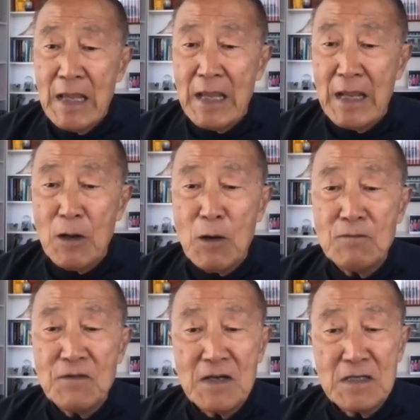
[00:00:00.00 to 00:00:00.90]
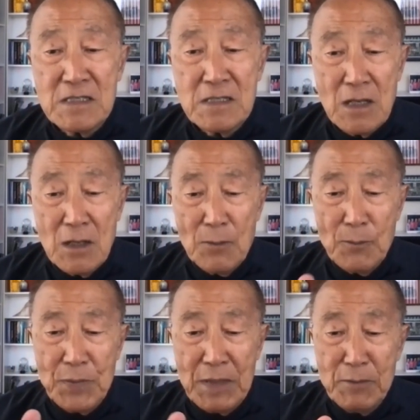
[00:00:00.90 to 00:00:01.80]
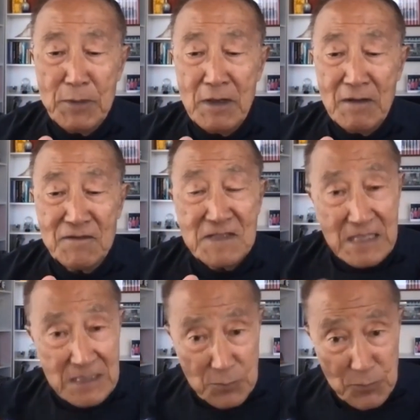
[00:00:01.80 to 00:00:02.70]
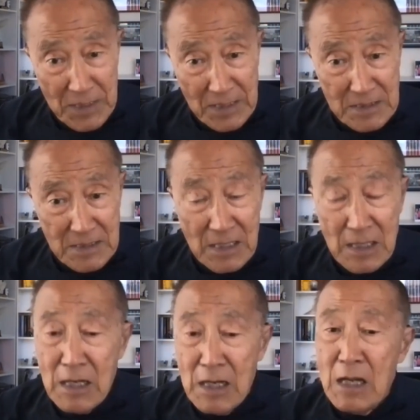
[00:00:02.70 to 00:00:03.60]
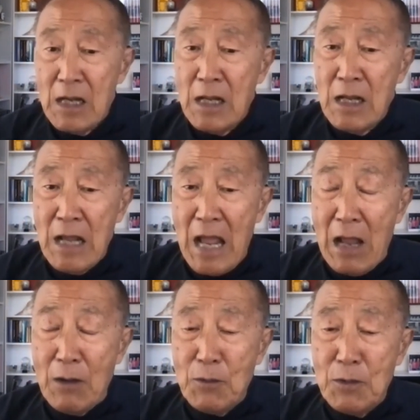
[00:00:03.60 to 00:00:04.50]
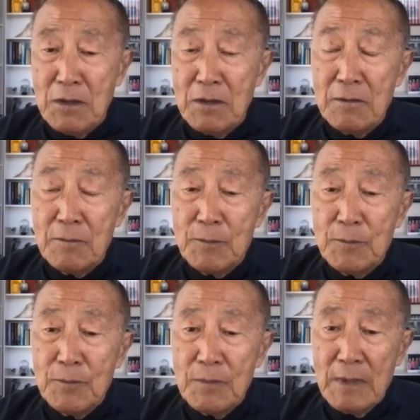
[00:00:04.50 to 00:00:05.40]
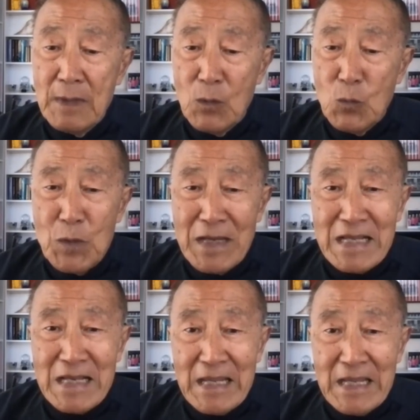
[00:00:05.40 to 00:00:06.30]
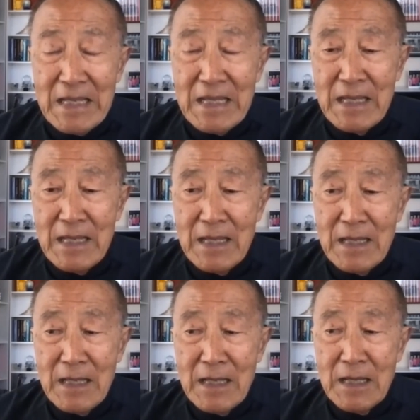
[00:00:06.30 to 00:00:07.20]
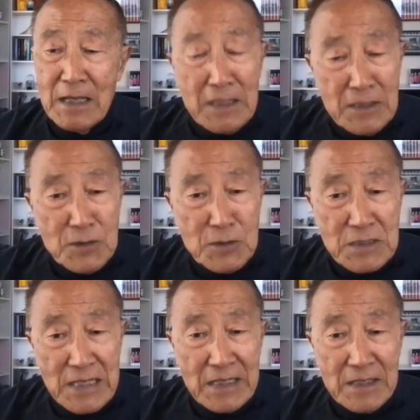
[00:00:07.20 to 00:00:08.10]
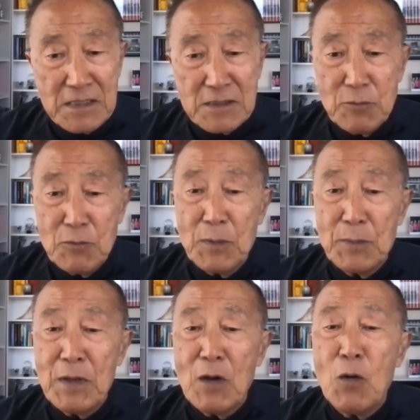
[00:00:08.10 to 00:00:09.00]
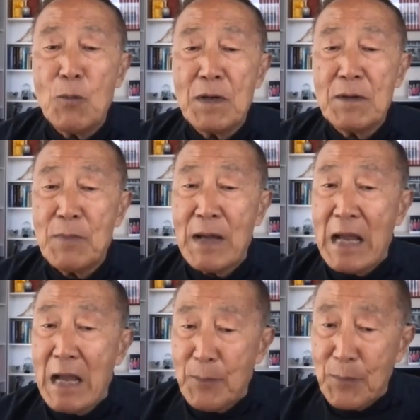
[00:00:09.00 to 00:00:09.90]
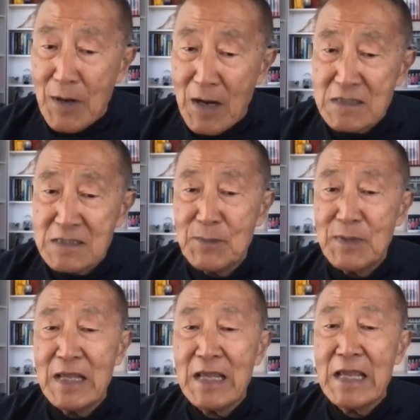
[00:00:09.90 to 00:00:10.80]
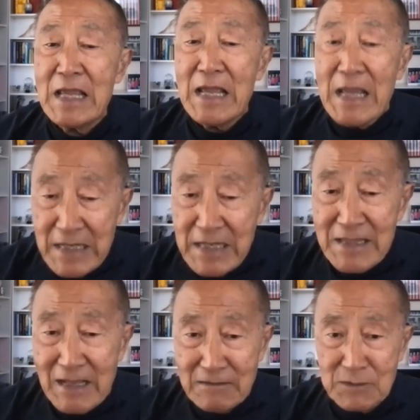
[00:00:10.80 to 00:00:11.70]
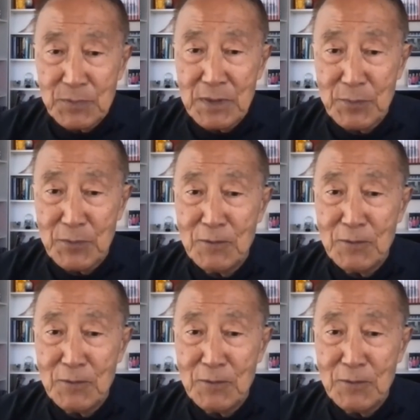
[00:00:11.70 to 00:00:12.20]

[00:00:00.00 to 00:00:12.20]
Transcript: And over a period of 6 weeks, our weekly e-newsletters will be opened by approximately 80,000 people.